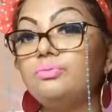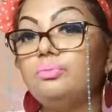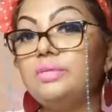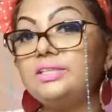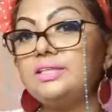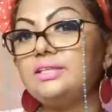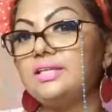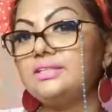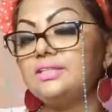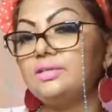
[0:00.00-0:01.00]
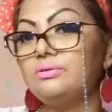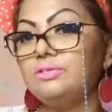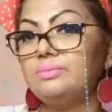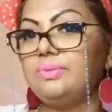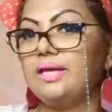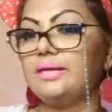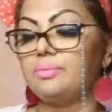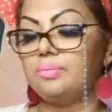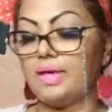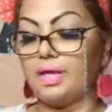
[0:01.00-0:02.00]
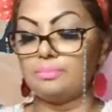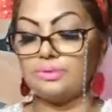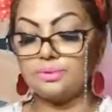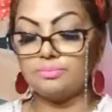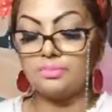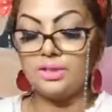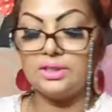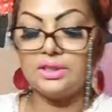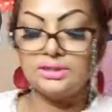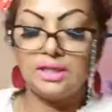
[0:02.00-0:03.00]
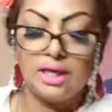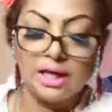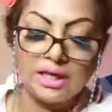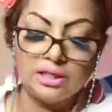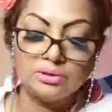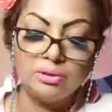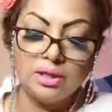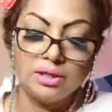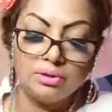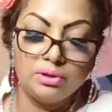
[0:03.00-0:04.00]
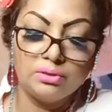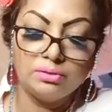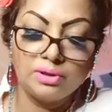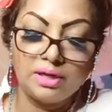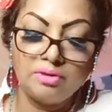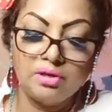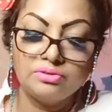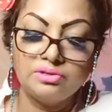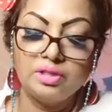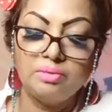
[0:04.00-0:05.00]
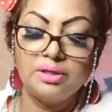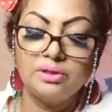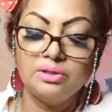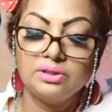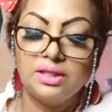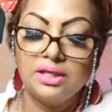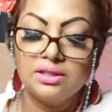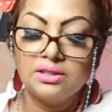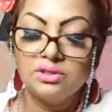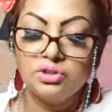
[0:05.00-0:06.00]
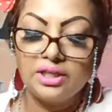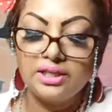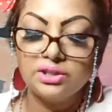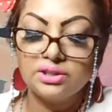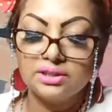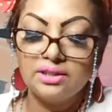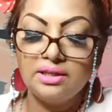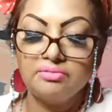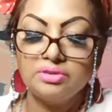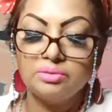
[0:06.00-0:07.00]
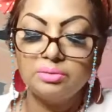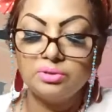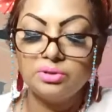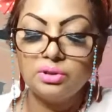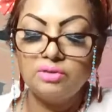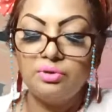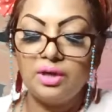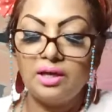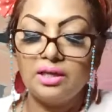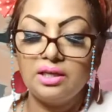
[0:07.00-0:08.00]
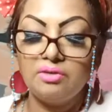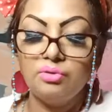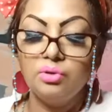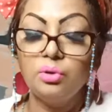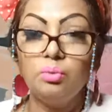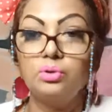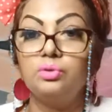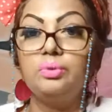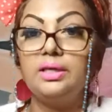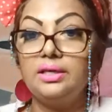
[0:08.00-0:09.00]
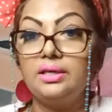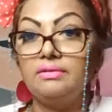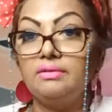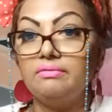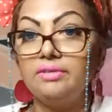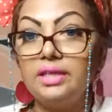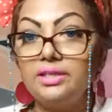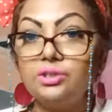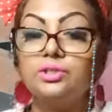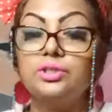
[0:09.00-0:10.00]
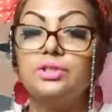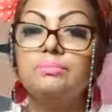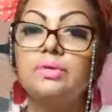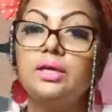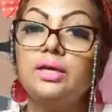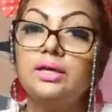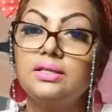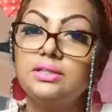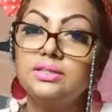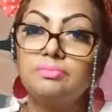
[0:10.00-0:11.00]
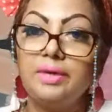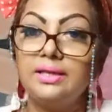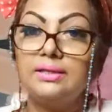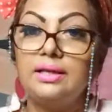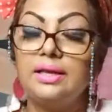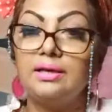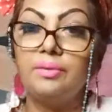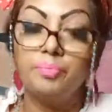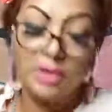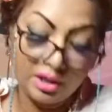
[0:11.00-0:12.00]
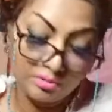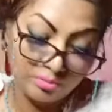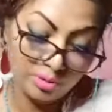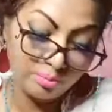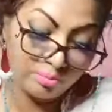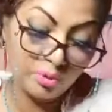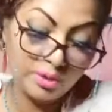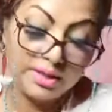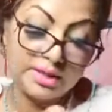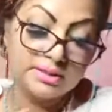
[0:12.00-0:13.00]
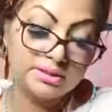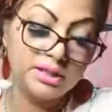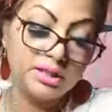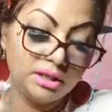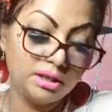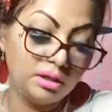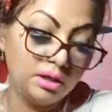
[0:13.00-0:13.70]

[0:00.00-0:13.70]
missing that security blanket perhaps. Yes, and it's calling on you to have a lot of strength, because this change is inevitable. So if you don't want to be in a relationship, just make it clear. From what I can see here,